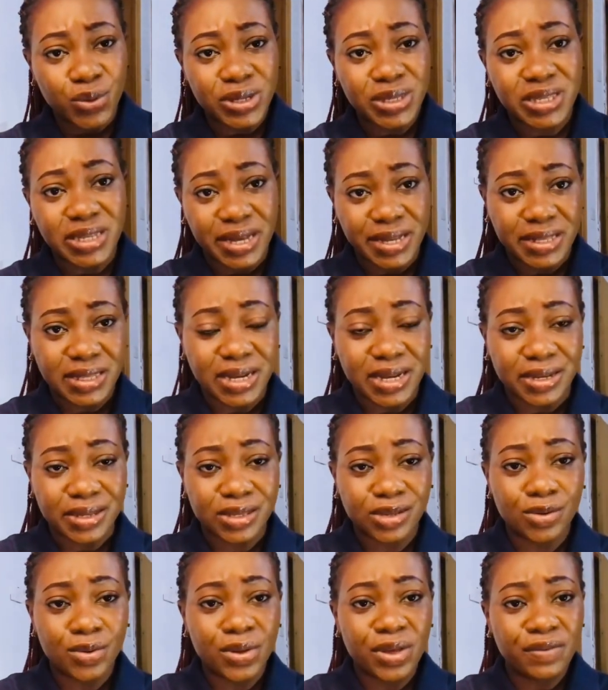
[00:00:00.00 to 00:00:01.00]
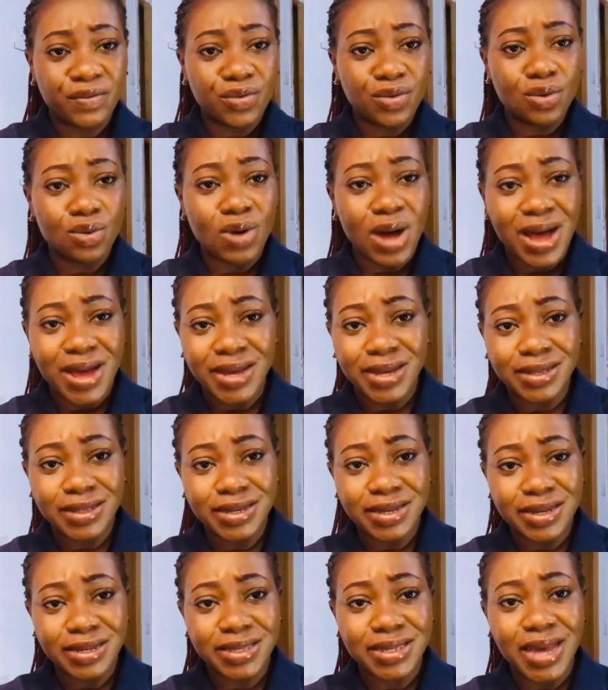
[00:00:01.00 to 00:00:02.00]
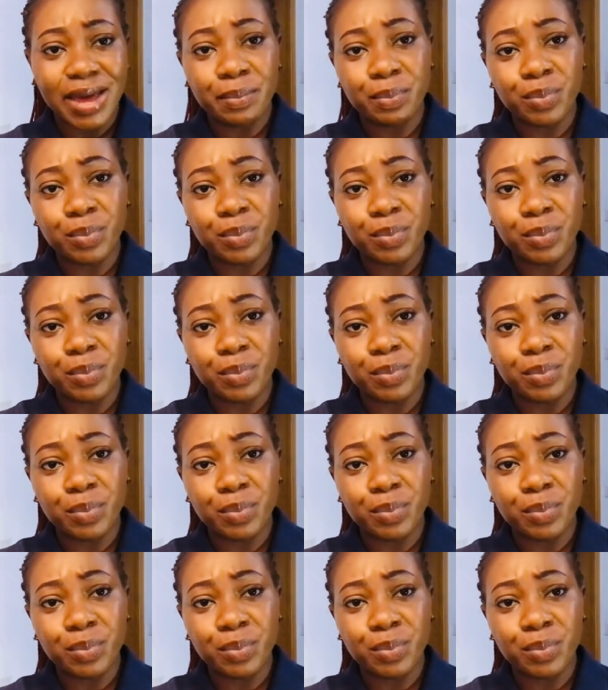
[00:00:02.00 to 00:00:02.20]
center. So if you are in the type